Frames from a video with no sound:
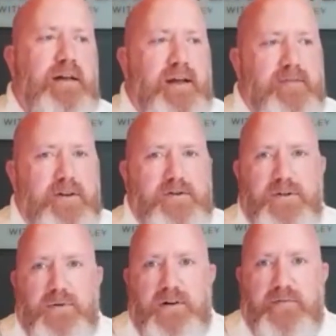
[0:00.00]
if there's
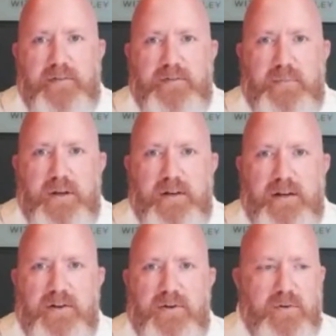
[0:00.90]
250
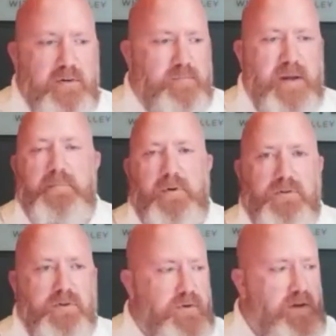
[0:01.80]
million people
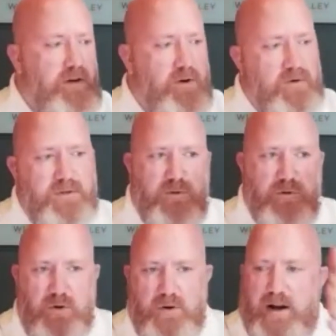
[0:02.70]
doing the go to school,
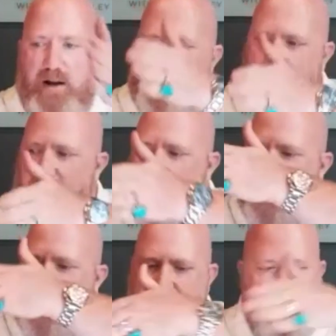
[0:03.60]
go to college, get good
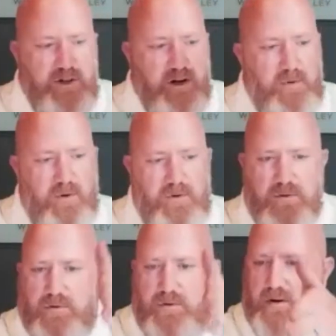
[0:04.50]
grades, get a job, go to
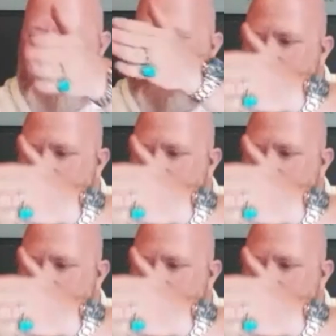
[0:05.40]
school, go to college,